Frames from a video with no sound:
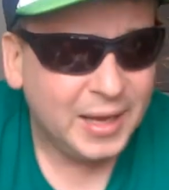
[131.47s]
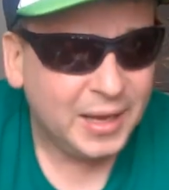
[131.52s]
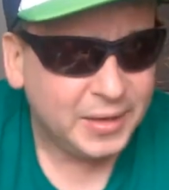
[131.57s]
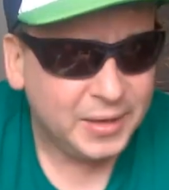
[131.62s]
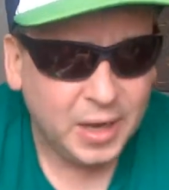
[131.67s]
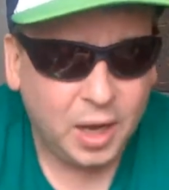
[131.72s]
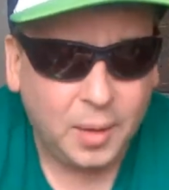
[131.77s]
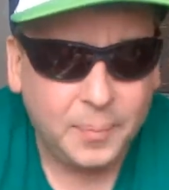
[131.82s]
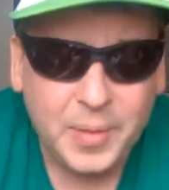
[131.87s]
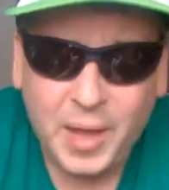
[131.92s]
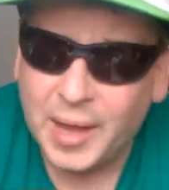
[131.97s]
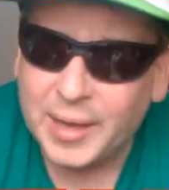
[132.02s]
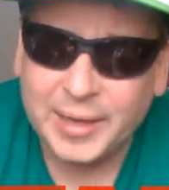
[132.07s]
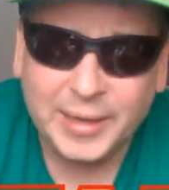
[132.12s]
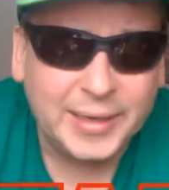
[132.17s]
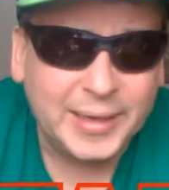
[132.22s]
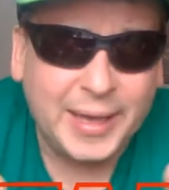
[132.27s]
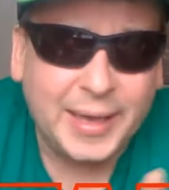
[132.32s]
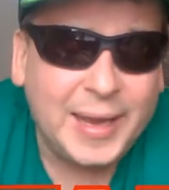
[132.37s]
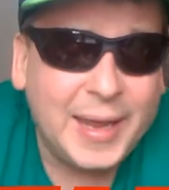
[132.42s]
Now, I'm not going
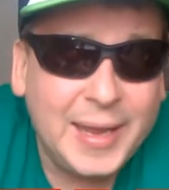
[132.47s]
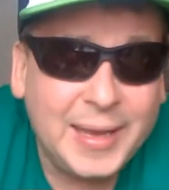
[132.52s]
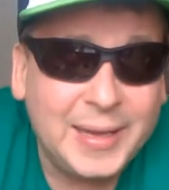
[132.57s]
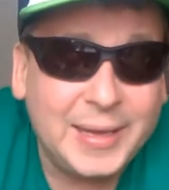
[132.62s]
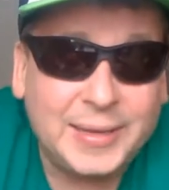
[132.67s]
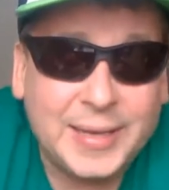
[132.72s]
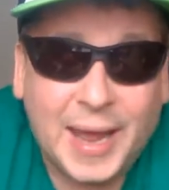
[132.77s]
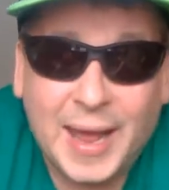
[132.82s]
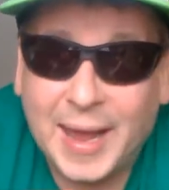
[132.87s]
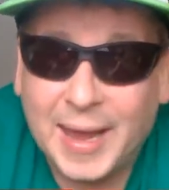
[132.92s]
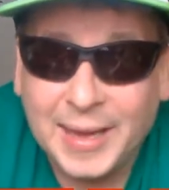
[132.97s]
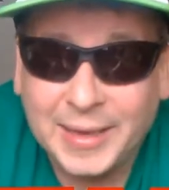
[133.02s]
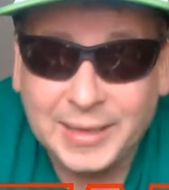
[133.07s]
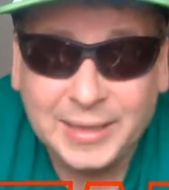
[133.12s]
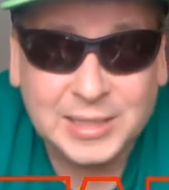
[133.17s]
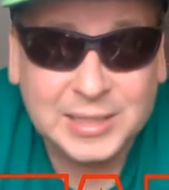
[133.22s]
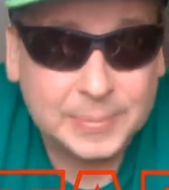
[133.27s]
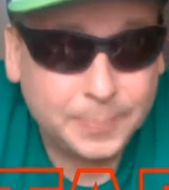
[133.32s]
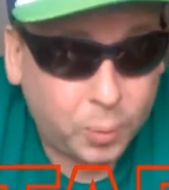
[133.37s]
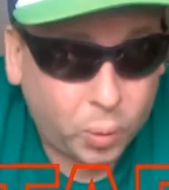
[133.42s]
to get into any
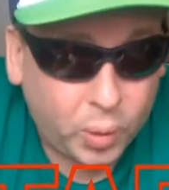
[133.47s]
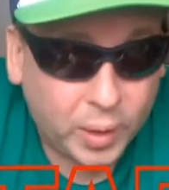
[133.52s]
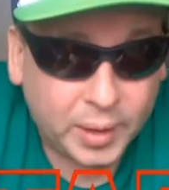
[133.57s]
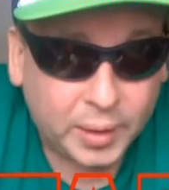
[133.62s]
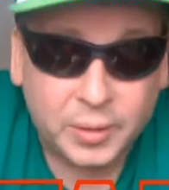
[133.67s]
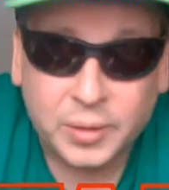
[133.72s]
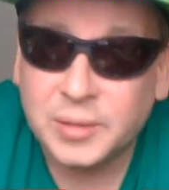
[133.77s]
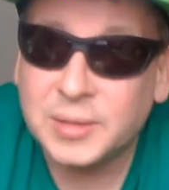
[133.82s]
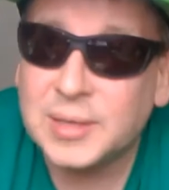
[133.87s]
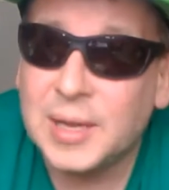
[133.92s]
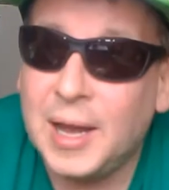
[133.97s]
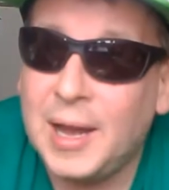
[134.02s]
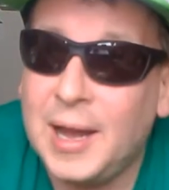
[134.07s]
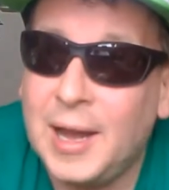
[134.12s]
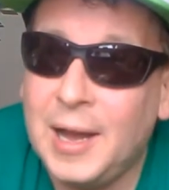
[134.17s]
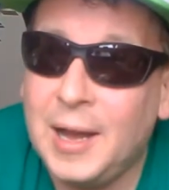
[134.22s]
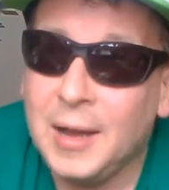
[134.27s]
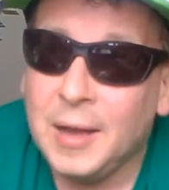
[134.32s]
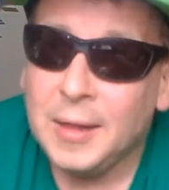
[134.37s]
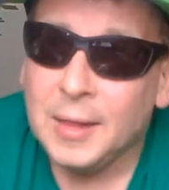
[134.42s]
spoilers,
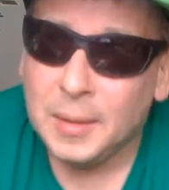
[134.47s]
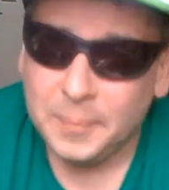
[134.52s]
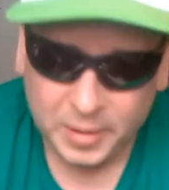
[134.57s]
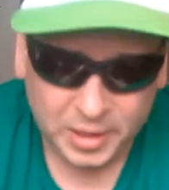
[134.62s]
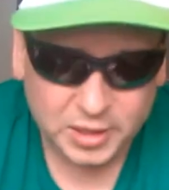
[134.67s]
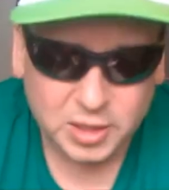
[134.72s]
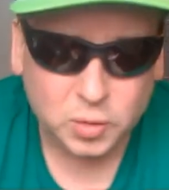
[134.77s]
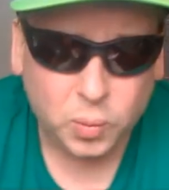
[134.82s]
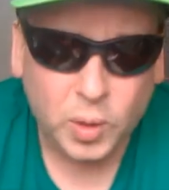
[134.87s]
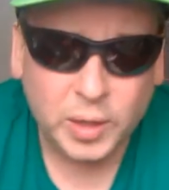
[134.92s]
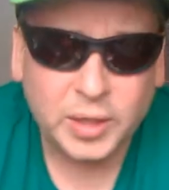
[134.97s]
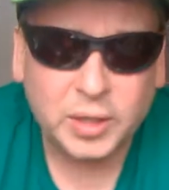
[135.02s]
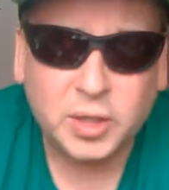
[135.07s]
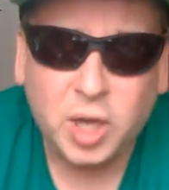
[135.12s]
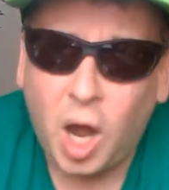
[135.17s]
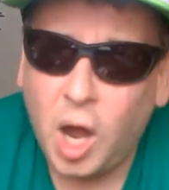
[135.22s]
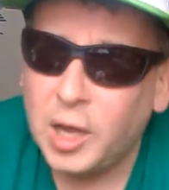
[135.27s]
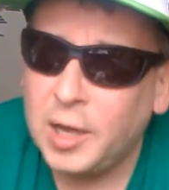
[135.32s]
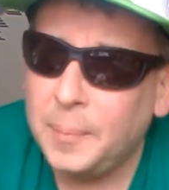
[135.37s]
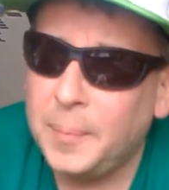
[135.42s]
uh, but I just want to
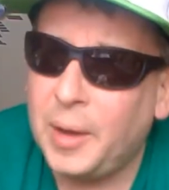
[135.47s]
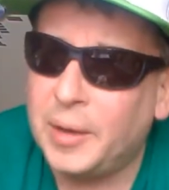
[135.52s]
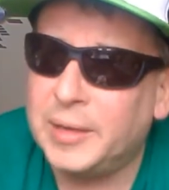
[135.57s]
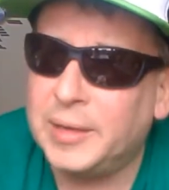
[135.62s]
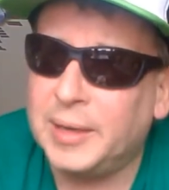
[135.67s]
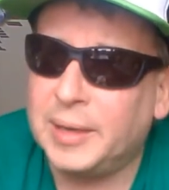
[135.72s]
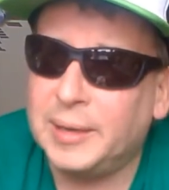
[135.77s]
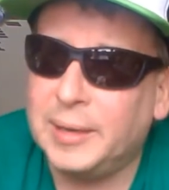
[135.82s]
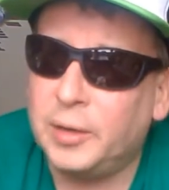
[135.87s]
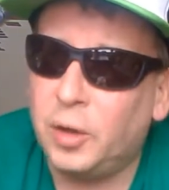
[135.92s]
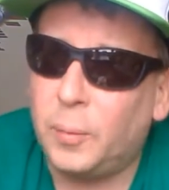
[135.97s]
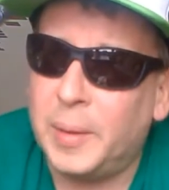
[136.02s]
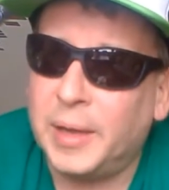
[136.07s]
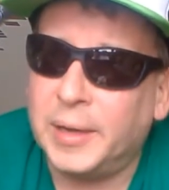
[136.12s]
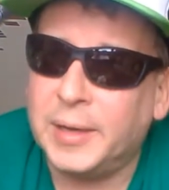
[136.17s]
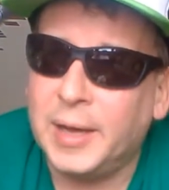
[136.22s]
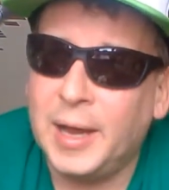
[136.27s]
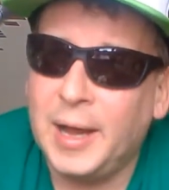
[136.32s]
talk about it a little bit.